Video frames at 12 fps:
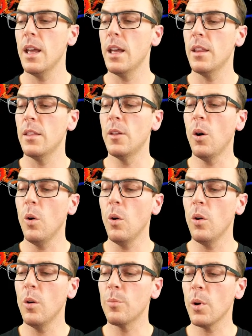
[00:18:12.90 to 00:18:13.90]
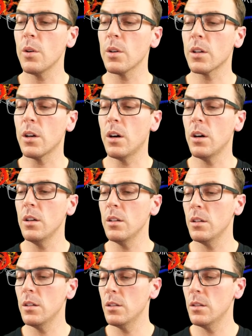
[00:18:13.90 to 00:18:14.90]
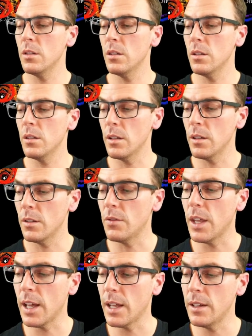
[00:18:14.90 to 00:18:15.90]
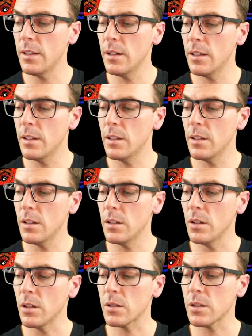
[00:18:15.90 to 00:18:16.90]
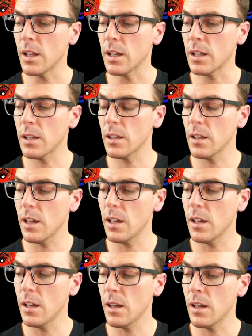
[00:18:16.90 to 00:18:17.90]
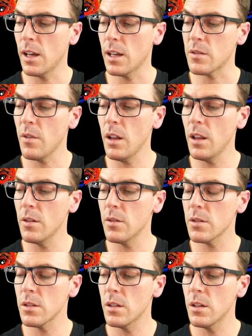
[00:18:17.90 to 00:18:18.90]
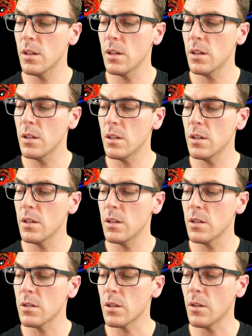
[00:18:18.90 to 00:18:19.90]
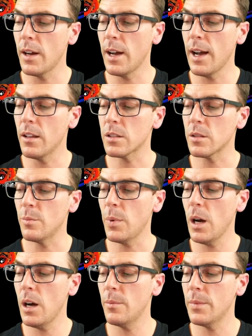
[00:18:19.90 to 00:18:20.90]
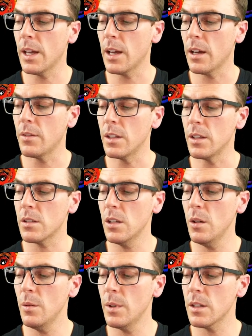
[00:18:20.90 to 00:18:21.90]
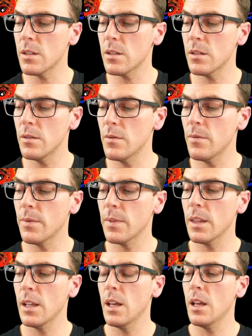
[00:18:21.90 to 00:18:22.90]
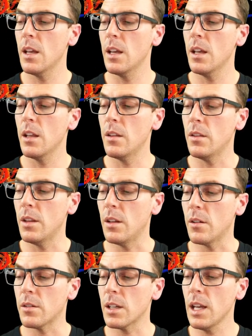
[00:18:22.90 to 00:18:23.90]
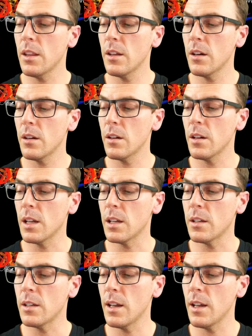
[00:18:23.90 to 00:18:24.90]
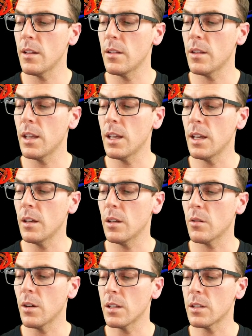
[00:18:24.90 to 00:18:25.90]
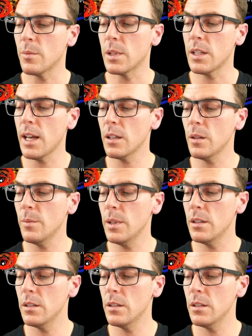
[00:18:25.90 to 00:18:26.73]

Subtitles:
The whole protocol then looks like as follows. So Alice and Bob, they have these qubits. They're together and they create some entanglement.